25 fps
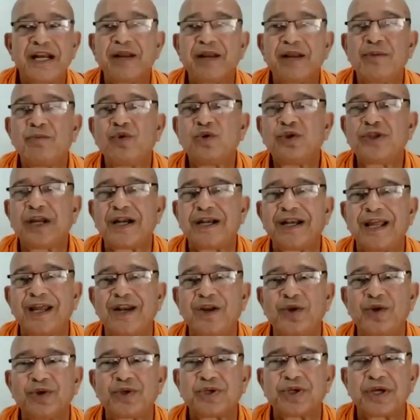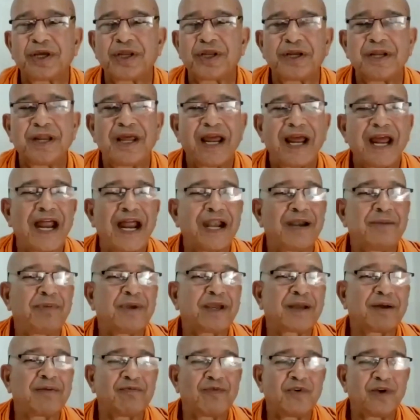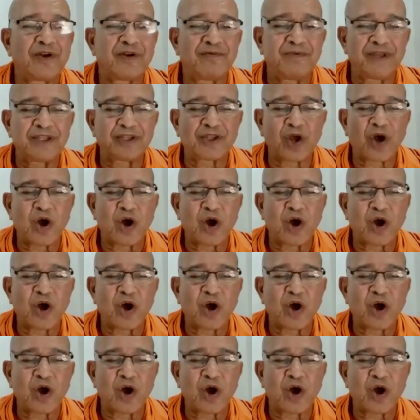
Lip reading: Remove that delusion and become one with